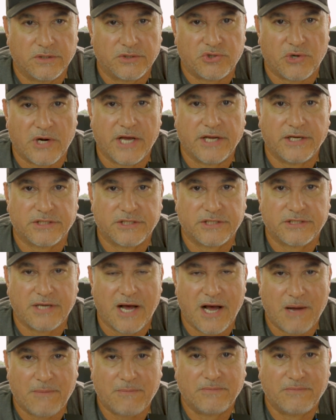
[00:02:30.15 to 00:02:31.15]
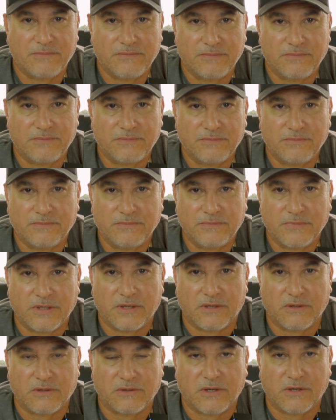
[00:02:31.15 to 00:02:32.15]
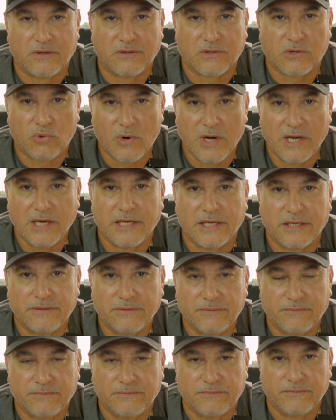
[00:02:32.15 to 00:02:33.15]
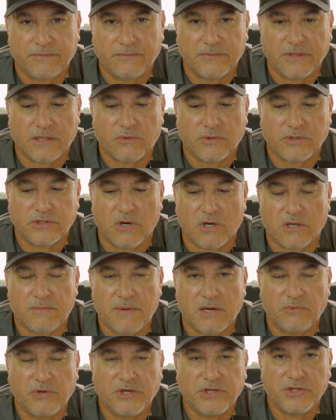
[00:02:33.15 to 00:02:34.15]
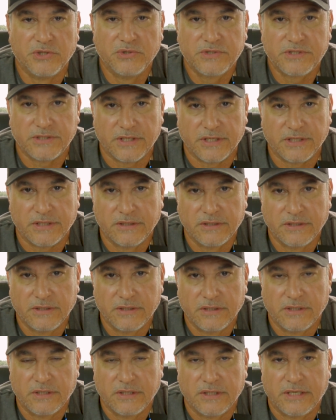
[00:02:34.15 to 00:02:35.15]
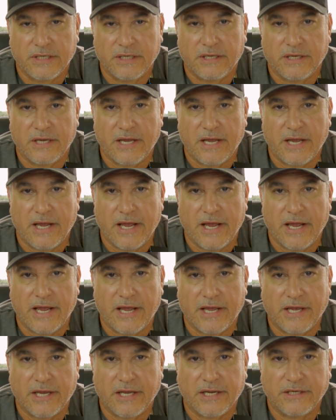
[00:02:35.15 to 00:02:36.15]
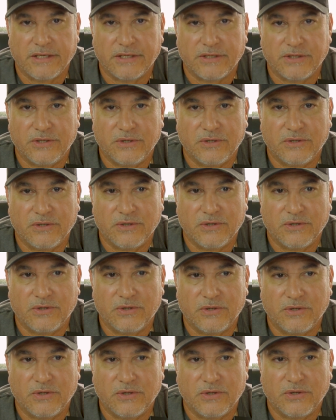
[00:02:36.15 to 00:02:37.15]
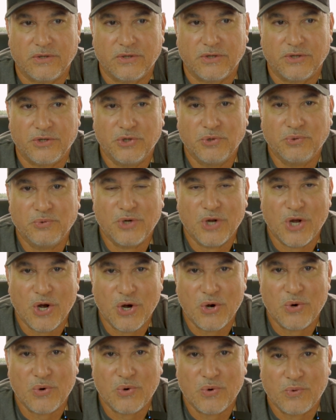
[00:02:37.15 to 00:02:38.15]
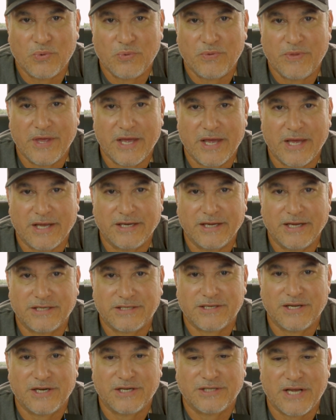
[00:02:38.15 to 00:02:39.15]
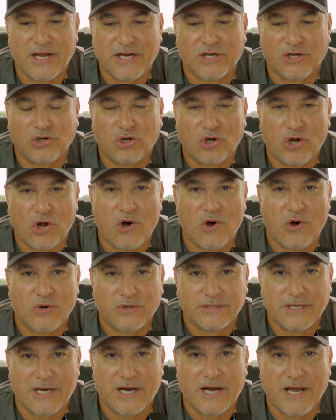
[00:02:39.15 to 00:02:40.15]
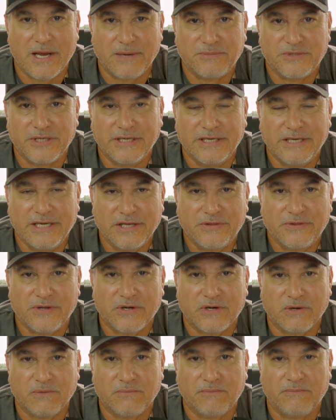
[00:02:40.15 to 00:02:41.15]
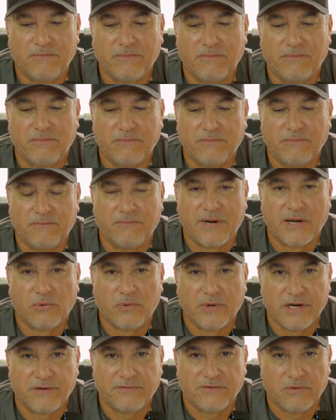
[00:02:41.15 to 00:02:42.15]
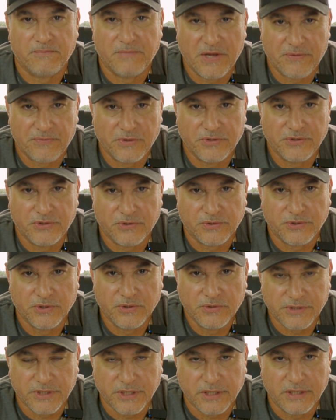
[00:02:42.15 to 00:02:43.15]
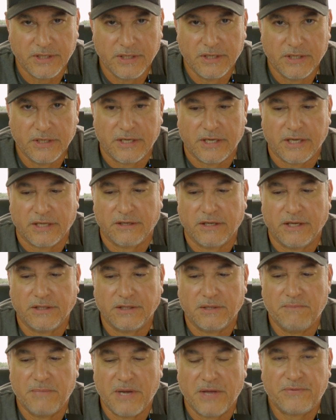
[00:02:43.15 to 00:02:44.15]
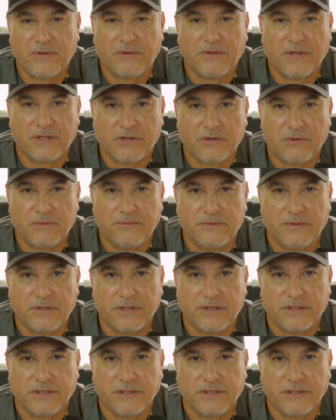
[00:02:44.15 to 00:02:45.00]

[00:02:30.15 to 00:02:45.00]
try to stop or quell it, like we're talking about, reduce it. And you know that it's going to take a long time to get there by whatever method you're using. And the method that they're